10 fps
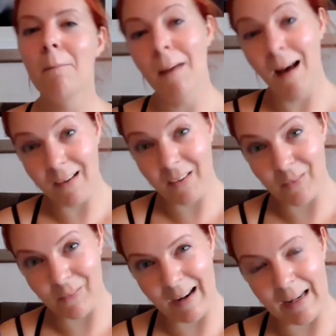
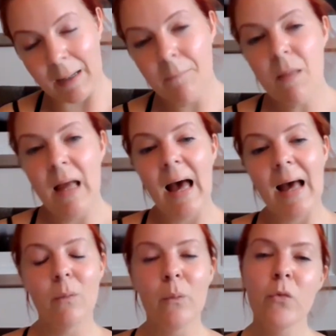Mercury,
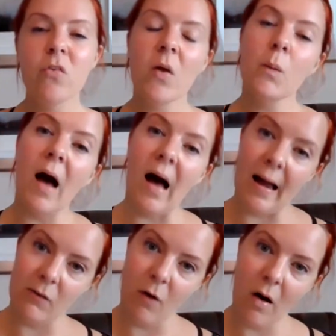and also
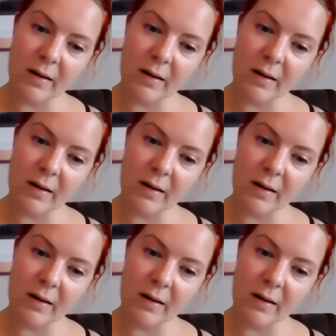Chiron.